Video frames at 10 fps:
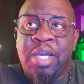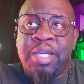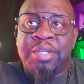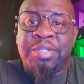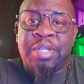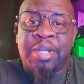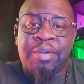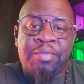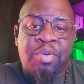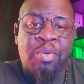instead
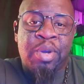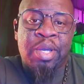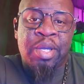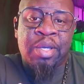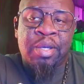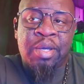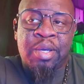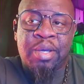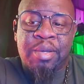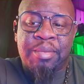of
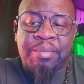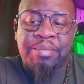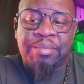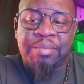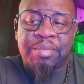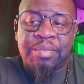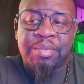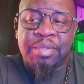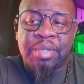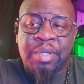going
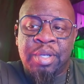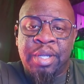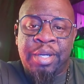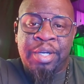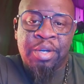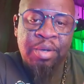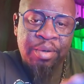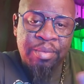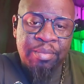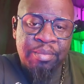linear,
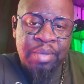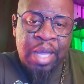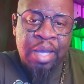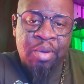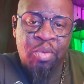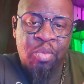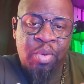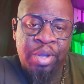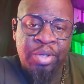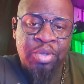like
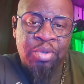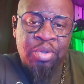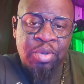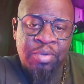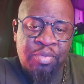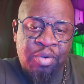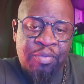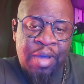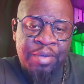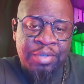1, 2, 3, 4,
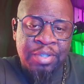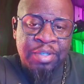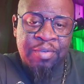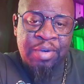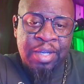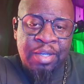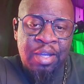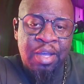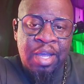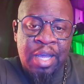5, 6, 7, 8,
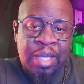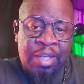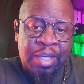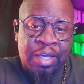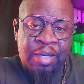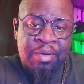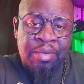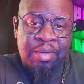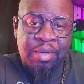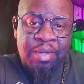and then
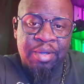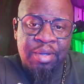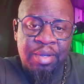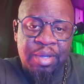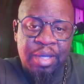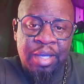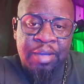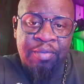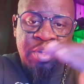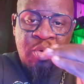
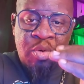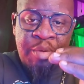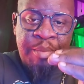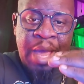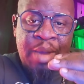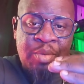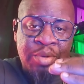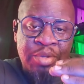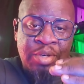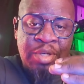even going
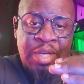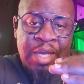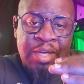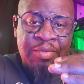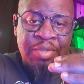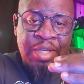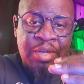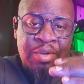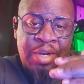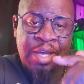backwards on the negative
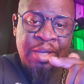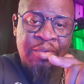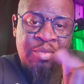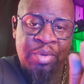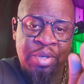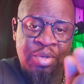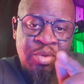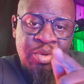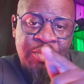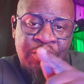scale, negative 1, 2,
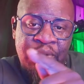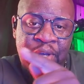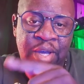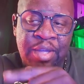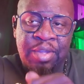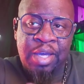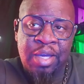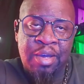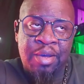3, 4, they